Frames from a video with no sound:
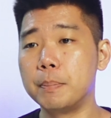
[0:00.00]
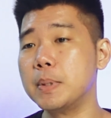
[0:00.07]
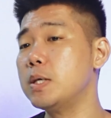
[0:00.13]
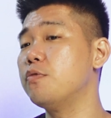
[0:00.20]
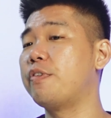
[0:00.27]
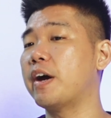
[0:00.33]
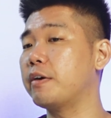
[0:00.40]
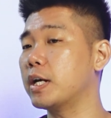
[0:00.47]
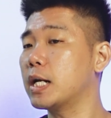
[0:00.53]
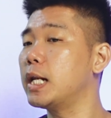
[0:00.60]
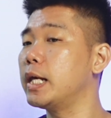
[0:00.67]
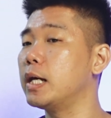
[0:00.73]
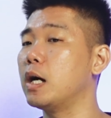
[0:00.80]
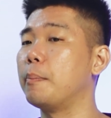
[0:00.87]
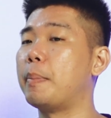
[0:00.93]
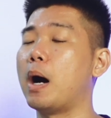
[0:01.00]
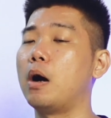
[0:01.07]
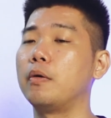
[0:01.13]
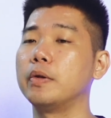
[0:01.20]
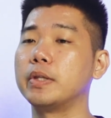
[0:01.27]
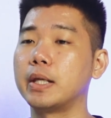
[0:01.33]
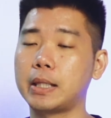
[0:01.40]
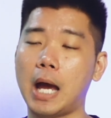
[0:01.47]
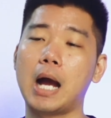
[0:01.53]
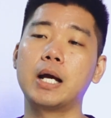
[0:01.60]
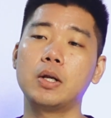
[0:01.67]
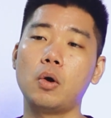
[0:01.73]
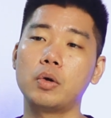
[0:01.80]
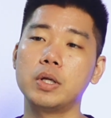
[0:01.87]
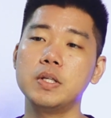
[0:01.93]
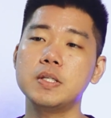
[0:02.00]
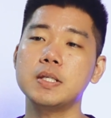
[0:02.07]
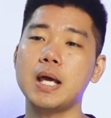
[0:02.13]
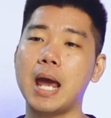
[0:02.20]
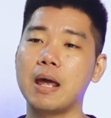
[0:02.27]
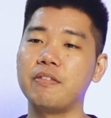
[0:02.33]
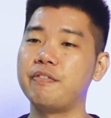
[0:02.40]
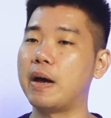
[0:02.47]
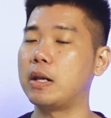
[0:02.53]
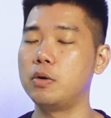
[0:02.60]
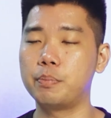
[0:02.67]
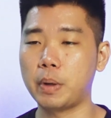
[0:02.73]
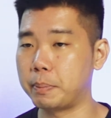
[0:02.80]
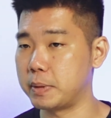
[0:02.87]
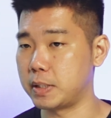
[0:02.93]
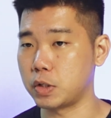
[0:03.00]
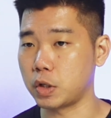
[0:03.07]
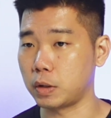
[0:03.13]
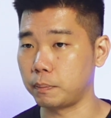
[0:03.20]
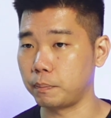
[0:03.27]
Be very clear about the target audience and value proposition.